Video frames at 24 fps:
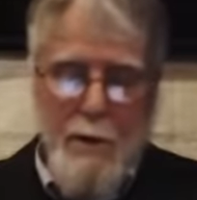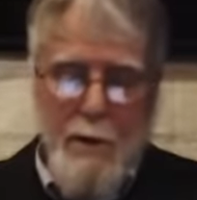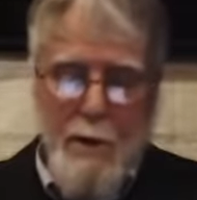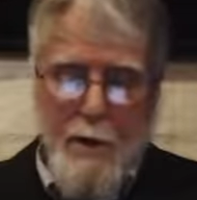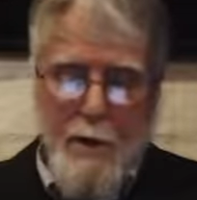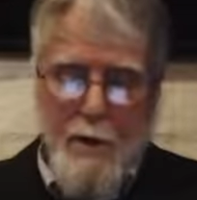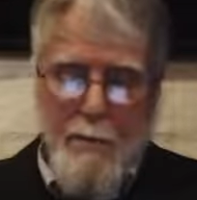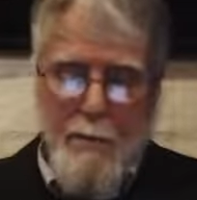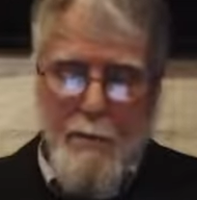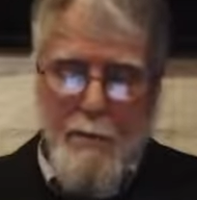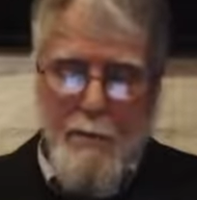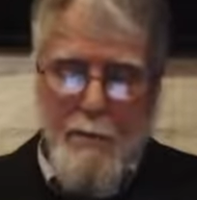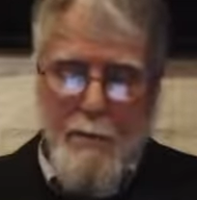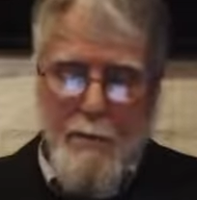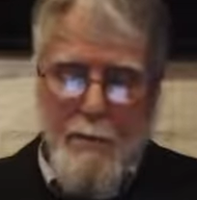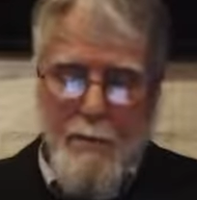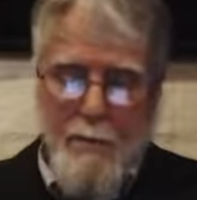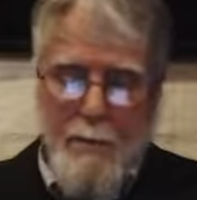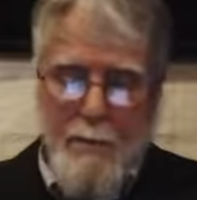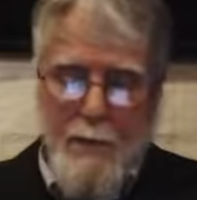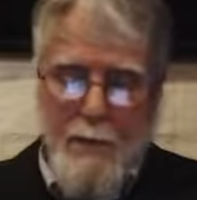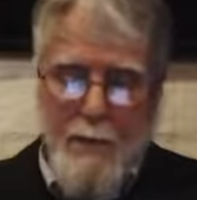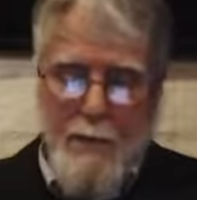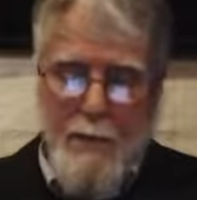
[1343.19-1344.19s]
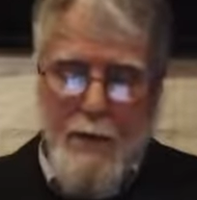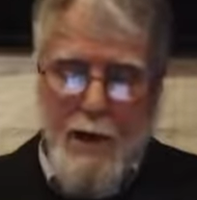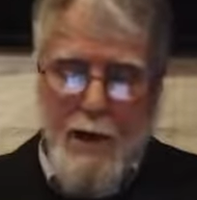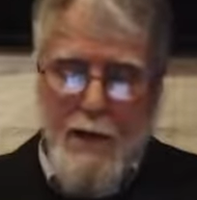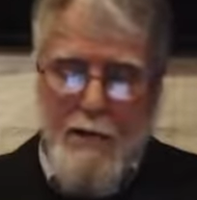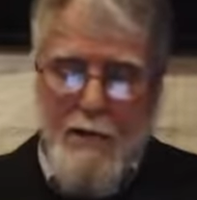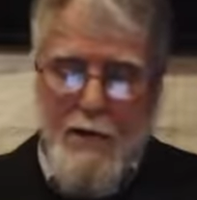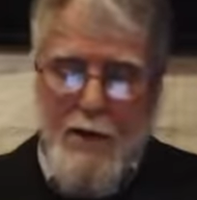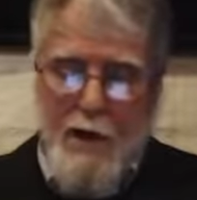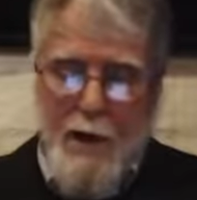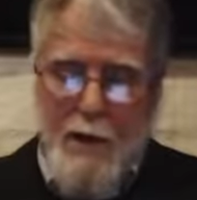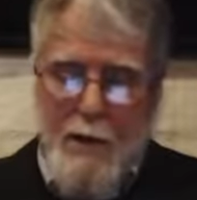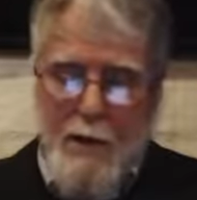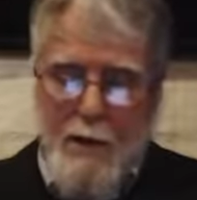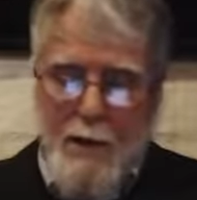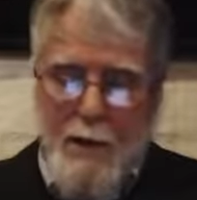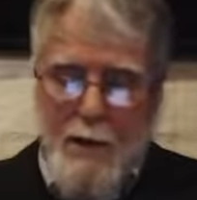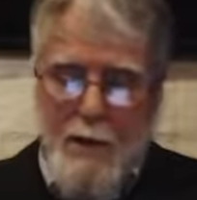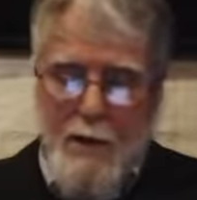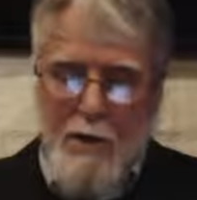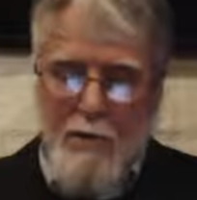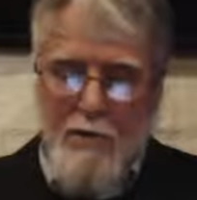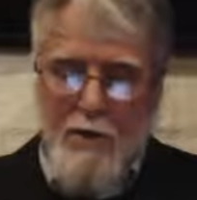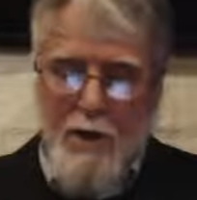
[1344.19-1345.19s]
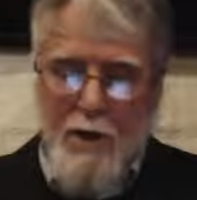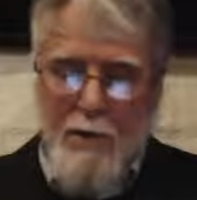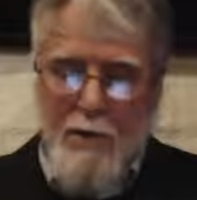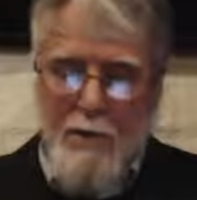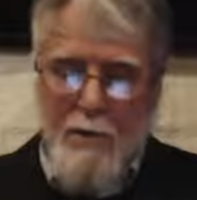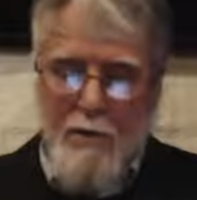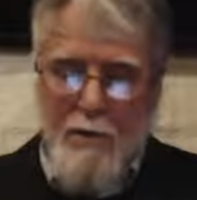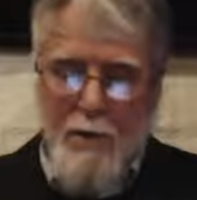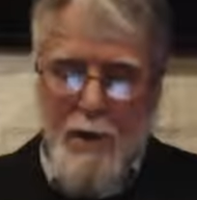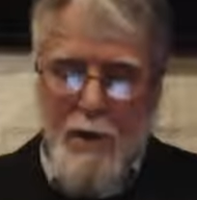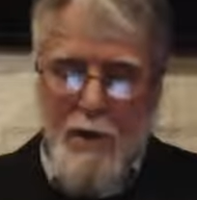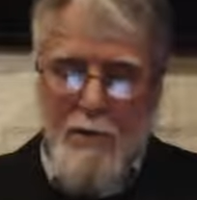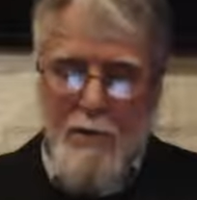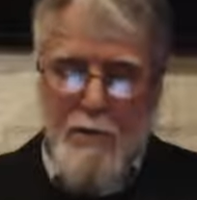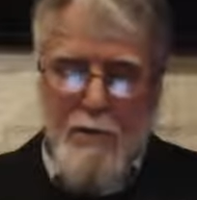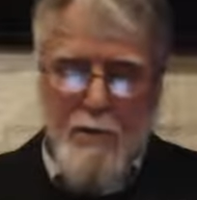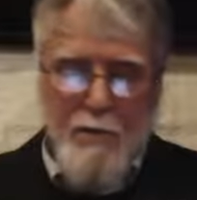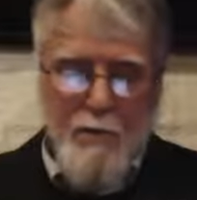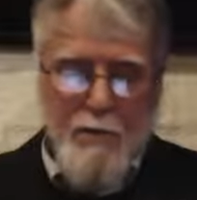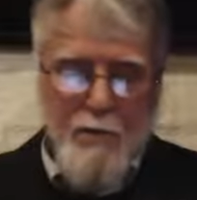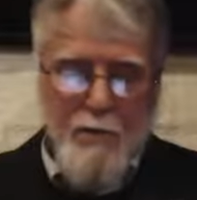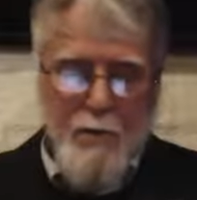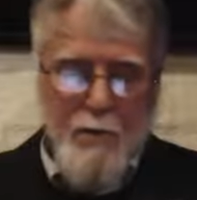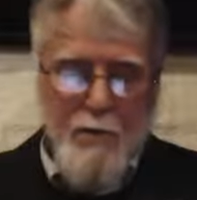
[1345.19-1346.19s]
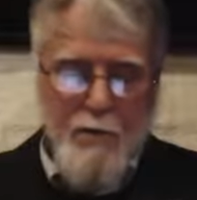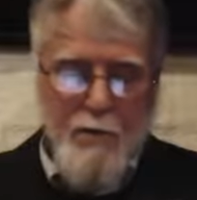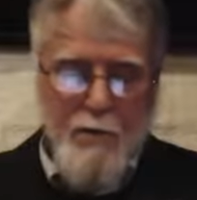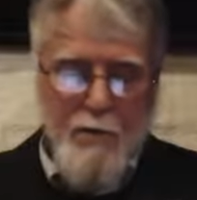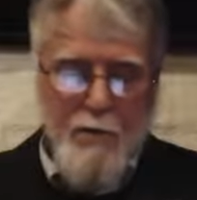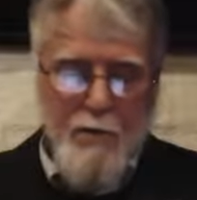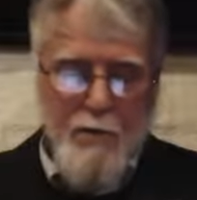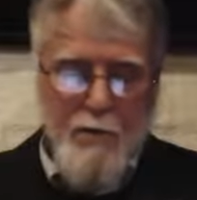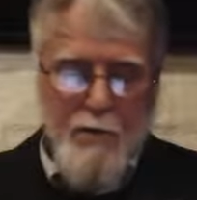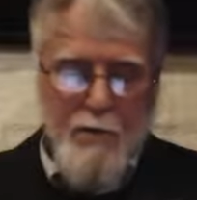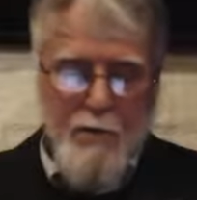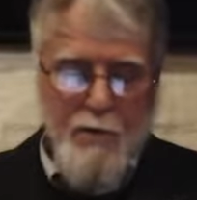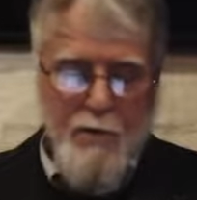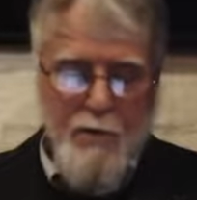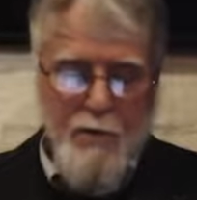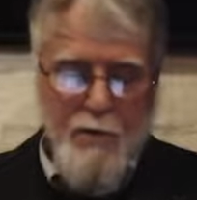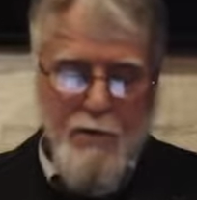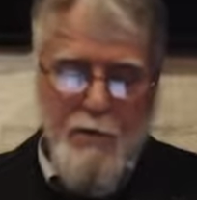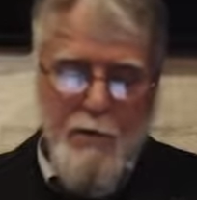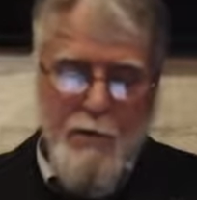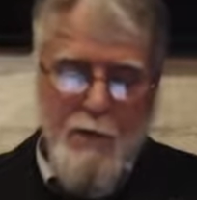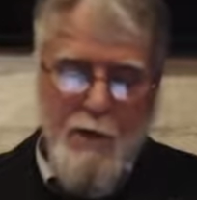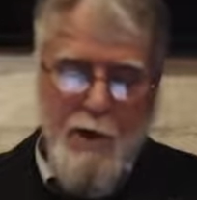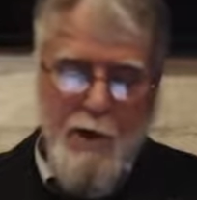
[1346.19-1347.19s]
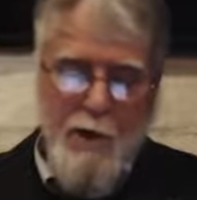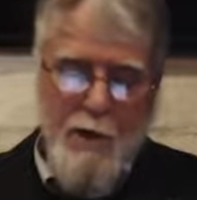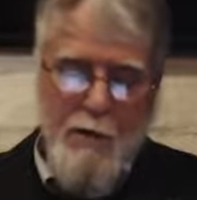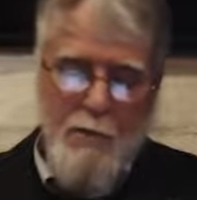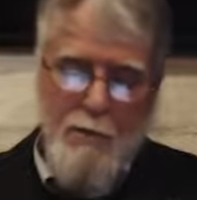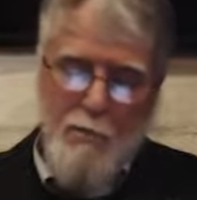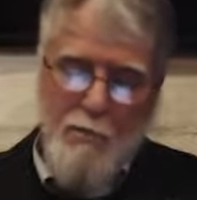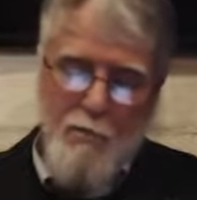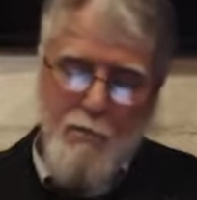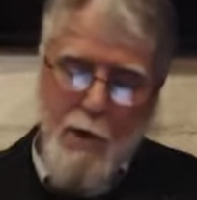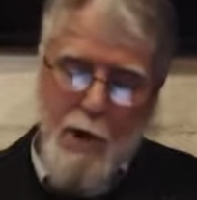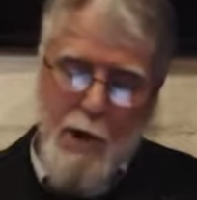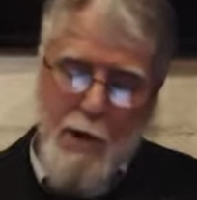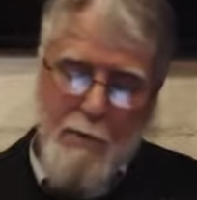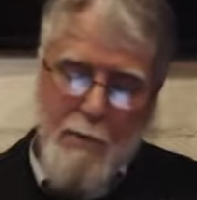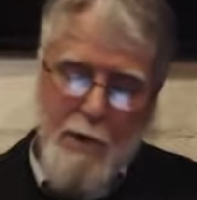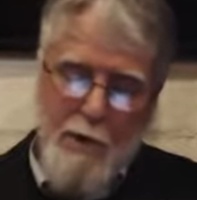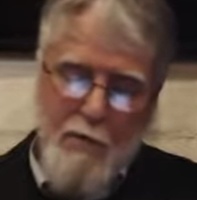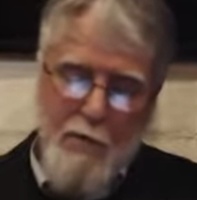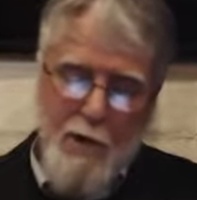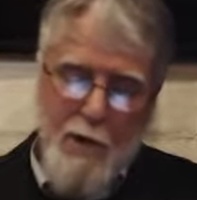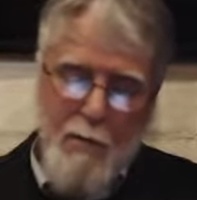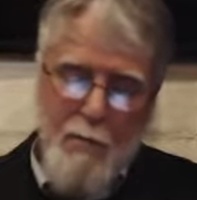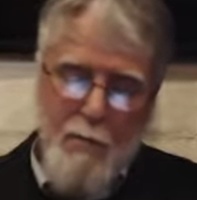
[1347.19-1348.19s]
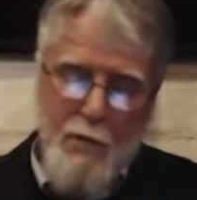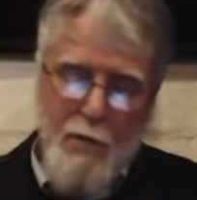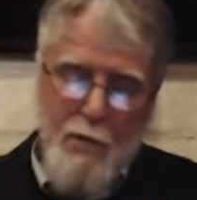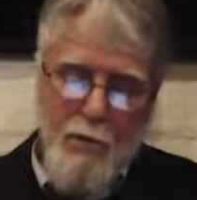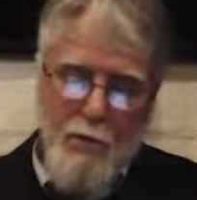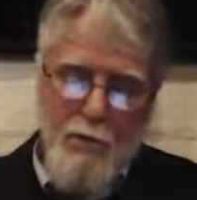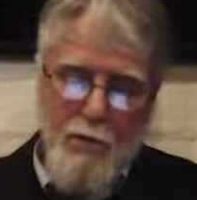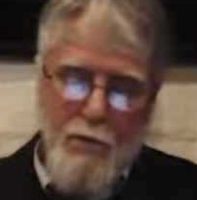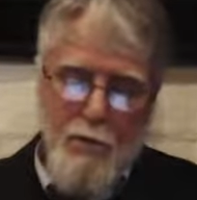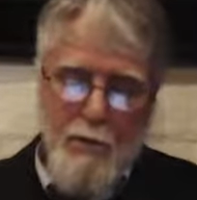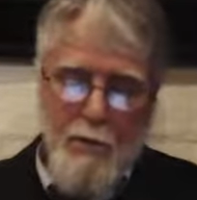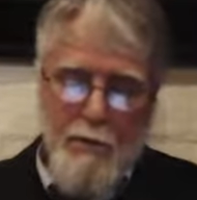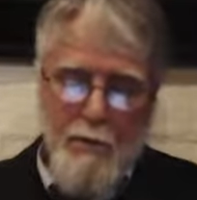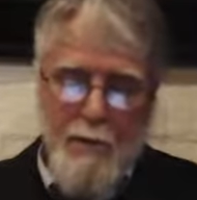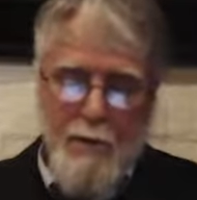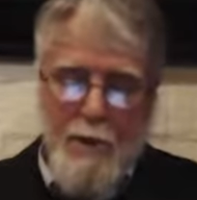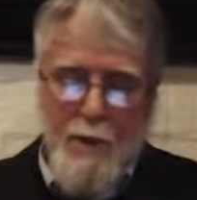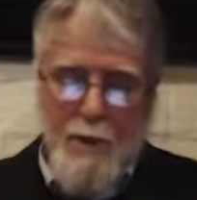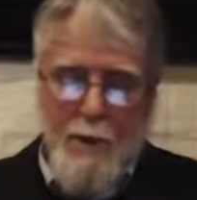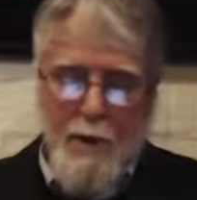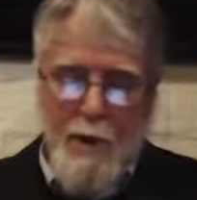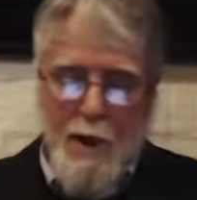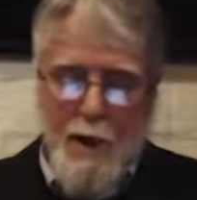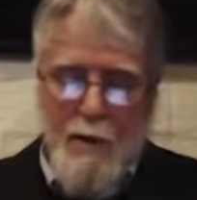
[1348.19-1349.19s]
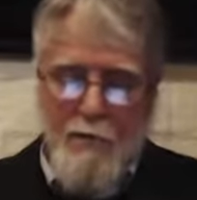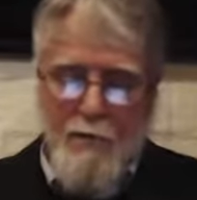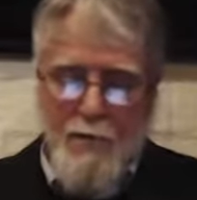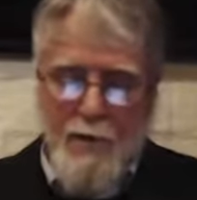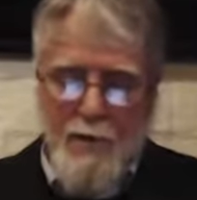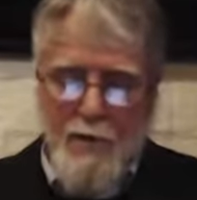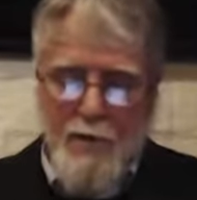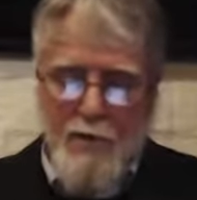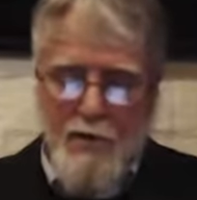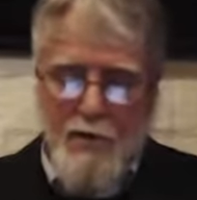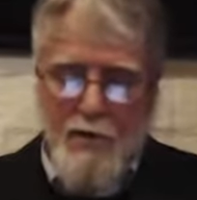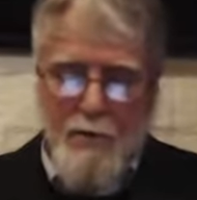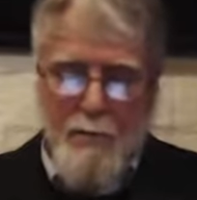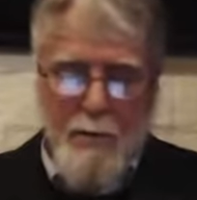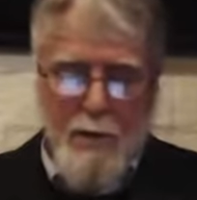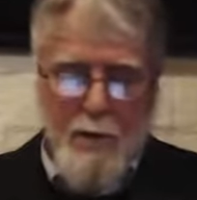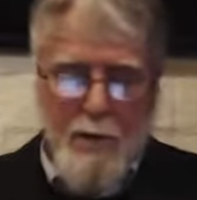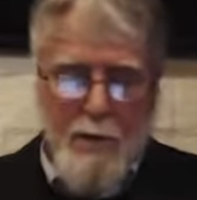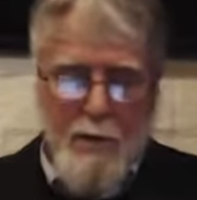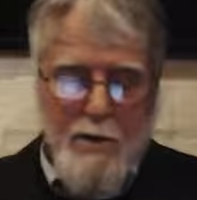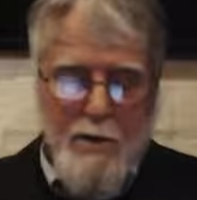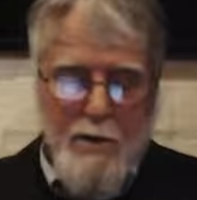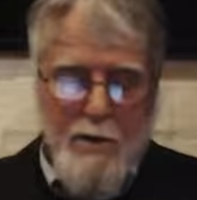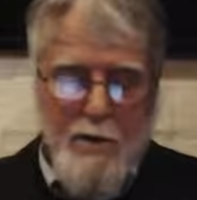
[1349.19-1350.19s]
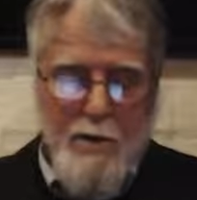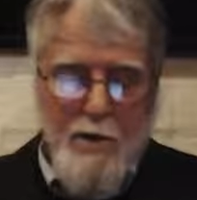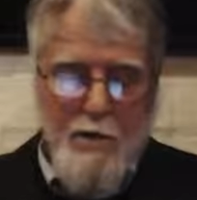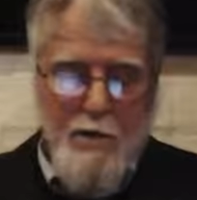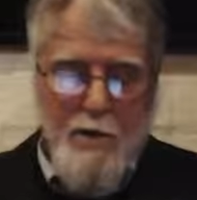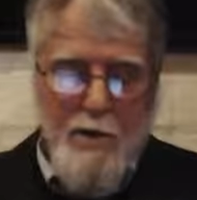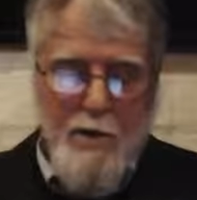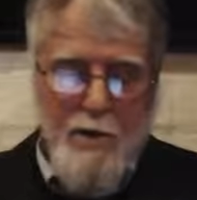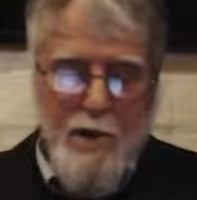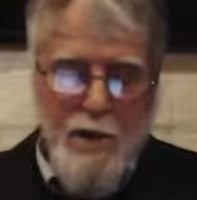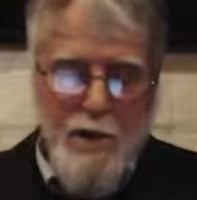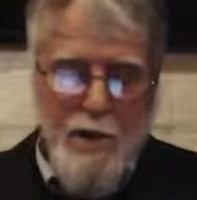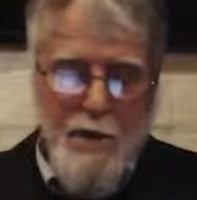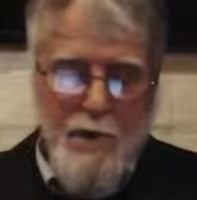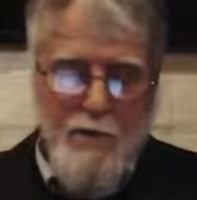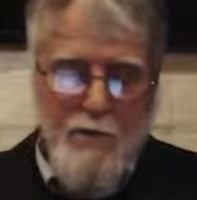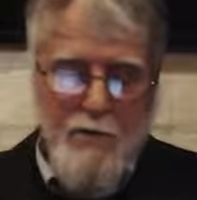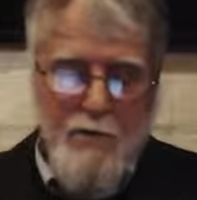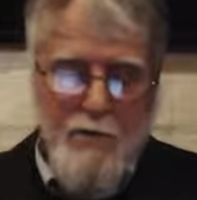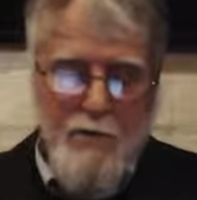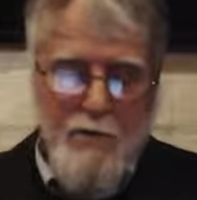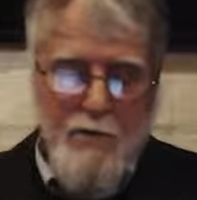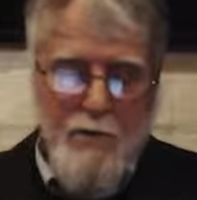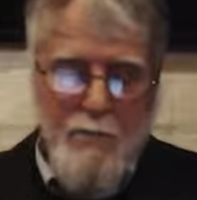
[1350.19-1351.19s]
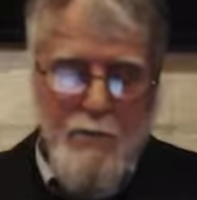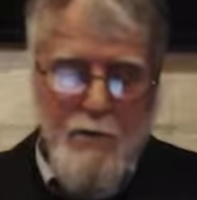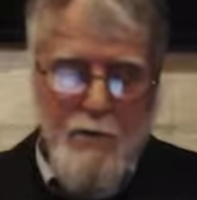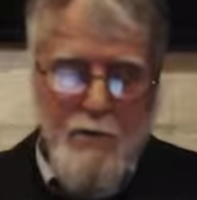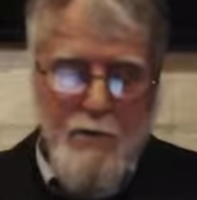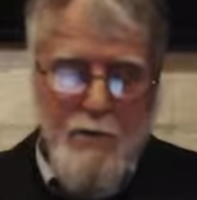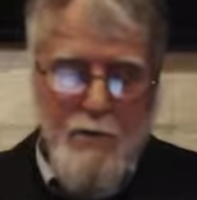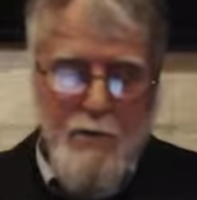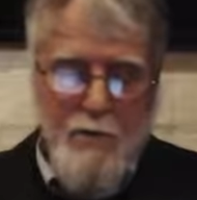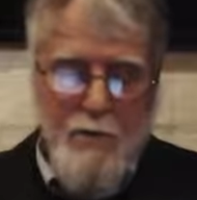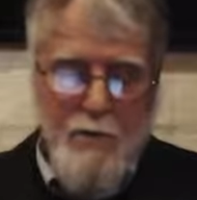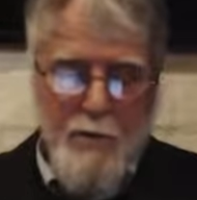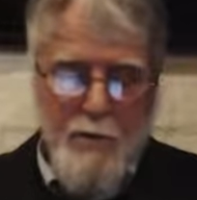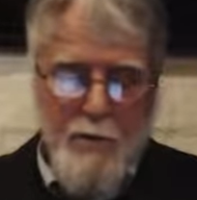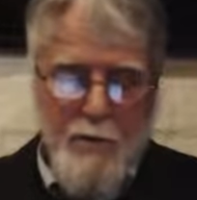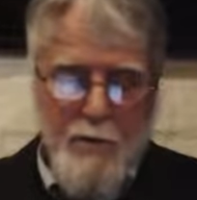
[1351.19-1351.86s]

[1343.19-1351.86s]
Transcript: and the Aqiqah sacrifice, for instance, to take random examples, are very similar to those in Yahya's transmission